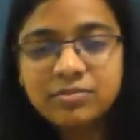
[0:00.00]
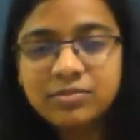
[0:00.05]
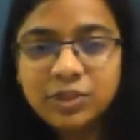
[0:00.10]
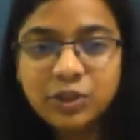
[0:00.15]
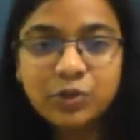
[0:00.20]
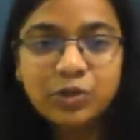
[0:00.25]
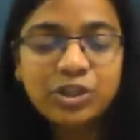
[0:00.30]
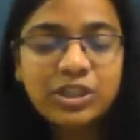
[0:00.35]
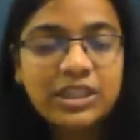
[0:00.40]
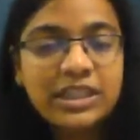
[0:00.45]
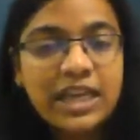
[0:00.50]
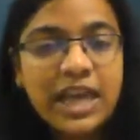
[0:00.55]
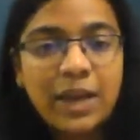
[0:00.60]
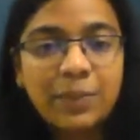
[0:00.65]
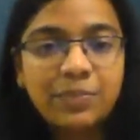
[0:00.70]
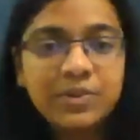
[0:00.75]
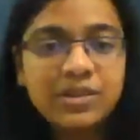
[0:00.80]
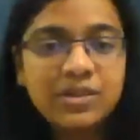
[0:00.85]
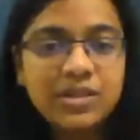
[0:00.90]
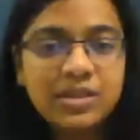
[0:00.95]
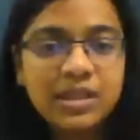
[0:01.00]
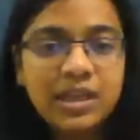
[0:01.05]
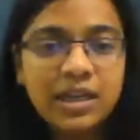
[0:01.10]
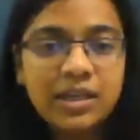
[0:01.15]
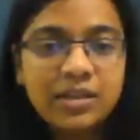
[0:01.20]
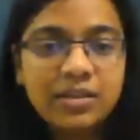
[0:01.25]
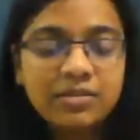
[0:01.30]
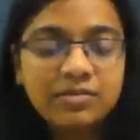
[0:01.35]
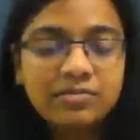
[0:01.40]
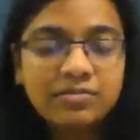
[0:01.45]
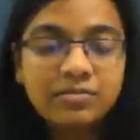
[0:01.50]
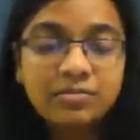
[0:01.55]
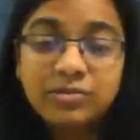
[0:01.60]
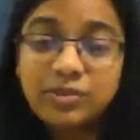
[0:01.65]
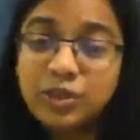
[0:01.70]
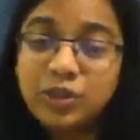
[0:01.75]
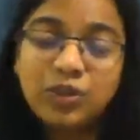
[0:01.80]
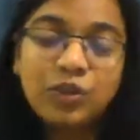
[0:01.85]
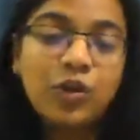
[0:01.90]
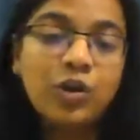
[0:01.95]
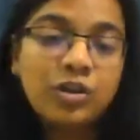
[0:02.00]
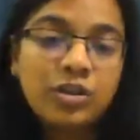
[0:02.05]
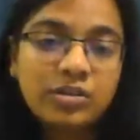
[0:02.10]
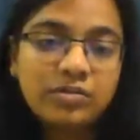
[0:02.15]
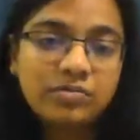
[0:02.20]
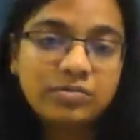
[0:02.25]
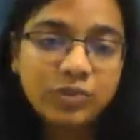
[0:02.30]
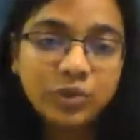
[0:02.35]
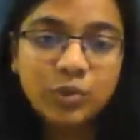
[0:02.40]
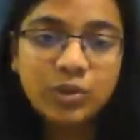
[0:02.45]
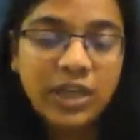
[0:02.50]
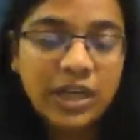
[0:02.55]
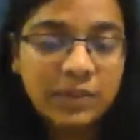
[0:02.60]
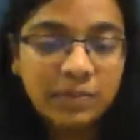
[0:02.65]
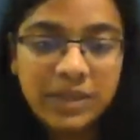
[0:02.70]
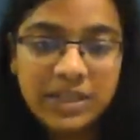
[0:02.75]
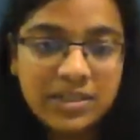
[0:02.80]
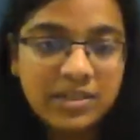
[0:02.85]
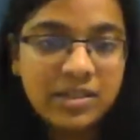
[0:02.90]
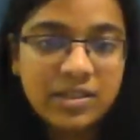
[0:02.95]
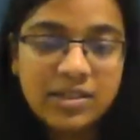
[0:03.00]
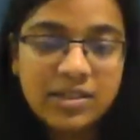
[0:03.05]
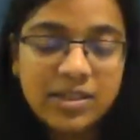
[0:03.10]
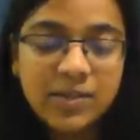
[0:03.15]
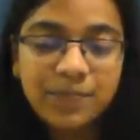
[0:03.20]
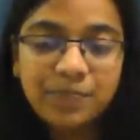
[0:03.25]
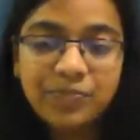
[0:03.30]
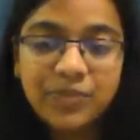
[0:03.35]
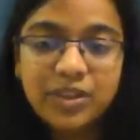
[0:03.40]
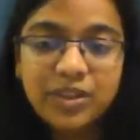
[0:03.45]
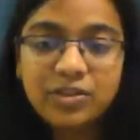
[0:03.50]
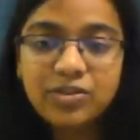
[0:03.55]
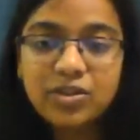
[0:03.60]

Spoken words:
usually happens that you're not good at basics.